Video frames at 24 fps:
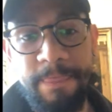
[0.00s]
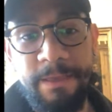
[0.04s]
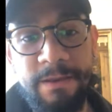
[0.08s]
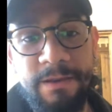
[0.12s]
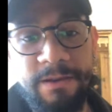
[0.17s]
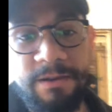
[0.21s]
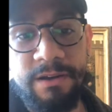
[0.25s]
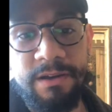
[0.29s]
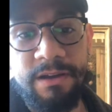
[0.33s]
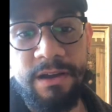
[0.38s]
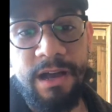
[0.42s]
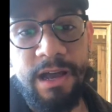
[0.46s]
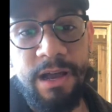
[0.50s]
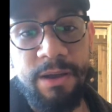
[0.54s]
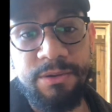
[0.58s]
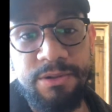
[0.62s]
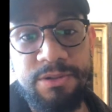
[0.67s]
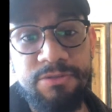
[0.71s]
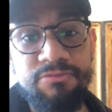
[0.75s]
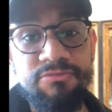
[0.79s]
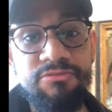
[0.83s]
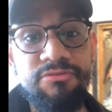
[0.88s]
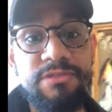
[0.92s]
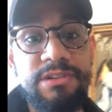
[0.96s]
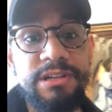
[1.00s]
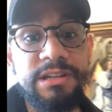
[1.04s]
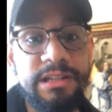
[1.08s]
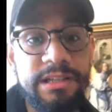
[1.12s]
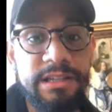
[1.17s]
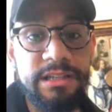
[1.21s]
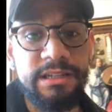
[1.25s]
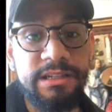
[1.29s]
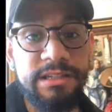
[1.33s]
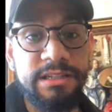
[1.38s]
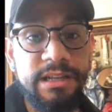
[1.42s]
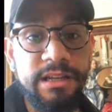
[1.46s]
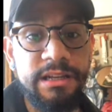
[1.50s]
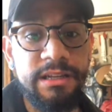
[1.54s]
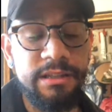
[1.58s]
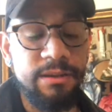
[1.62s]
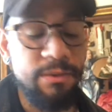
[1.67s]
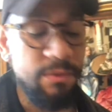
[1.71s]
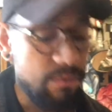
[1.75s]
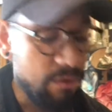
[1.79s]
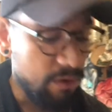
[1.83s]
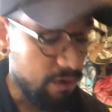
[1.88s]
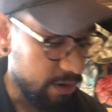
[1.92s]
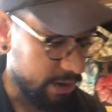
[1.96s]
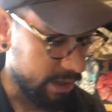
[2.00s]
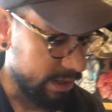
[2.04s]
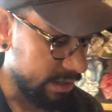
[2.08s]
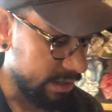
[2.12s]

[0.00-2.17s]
I was really excited to walk